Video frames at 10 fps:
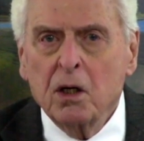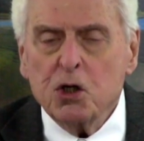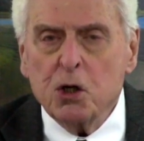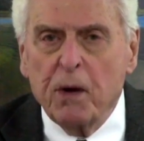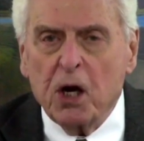
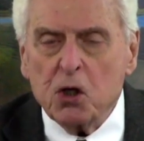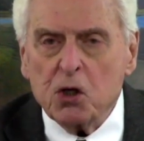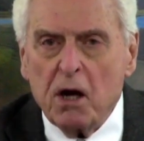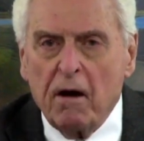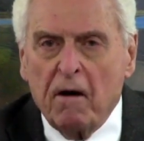See,
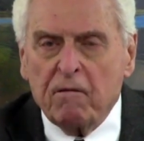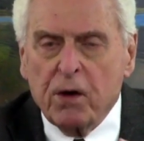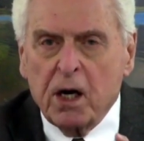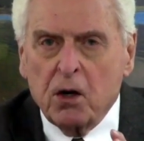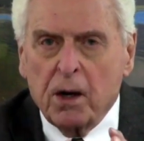because
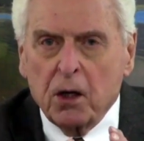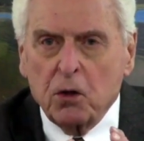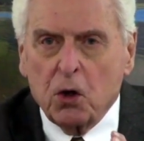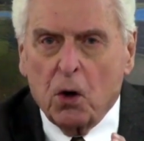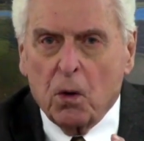everything
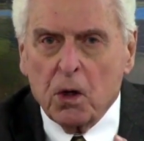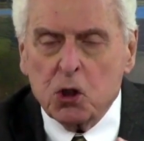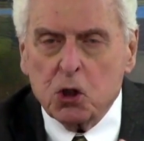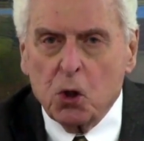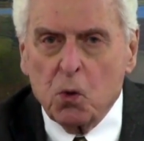that there
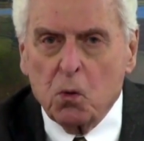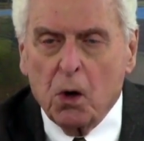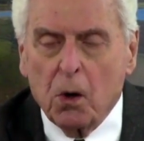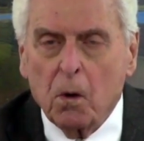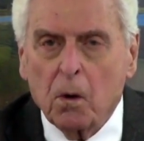is in the
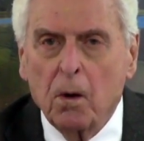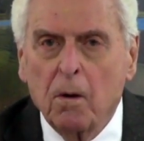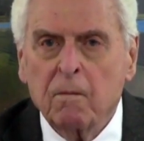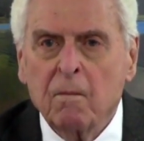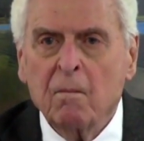world,
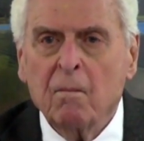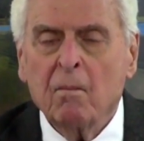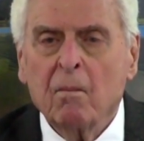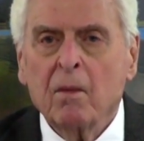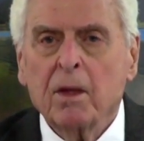
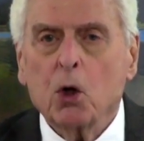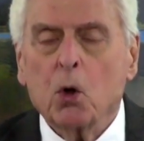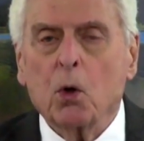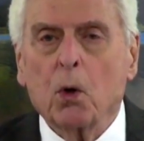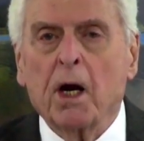
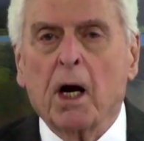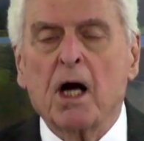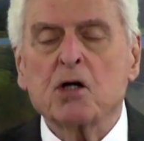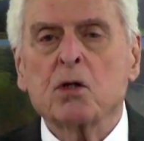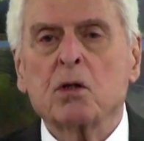including
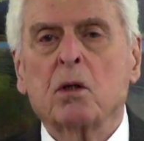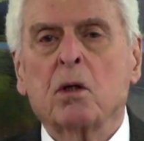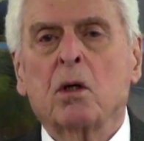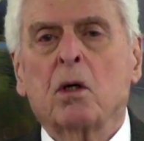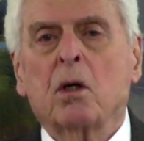us,
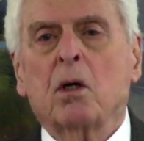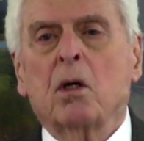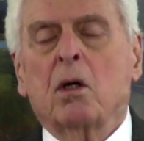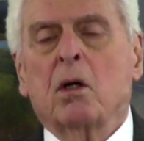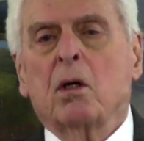
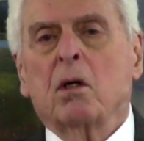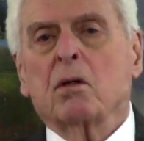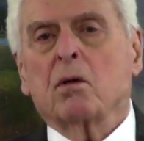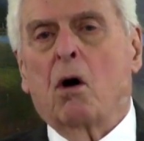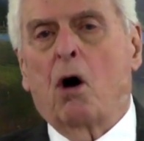
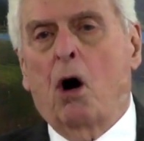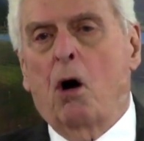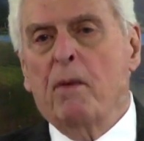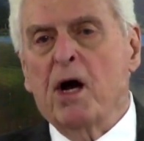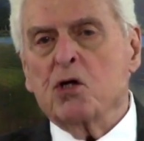is
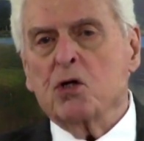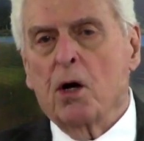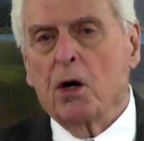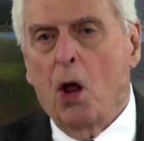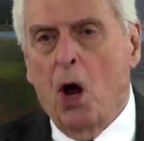all based
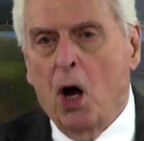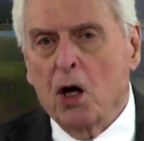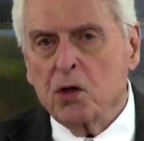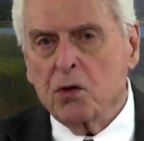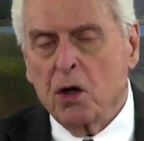on
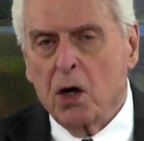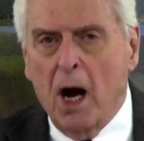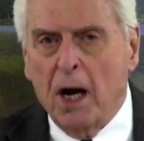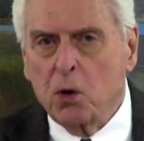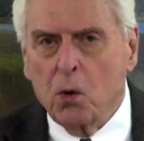laws that
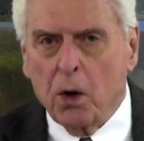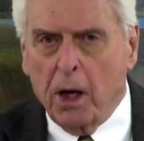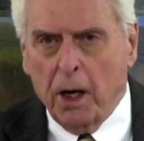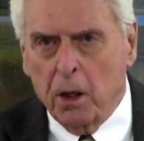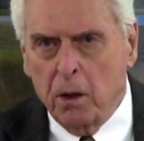God
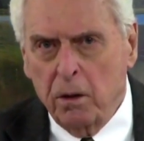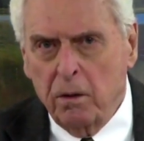created.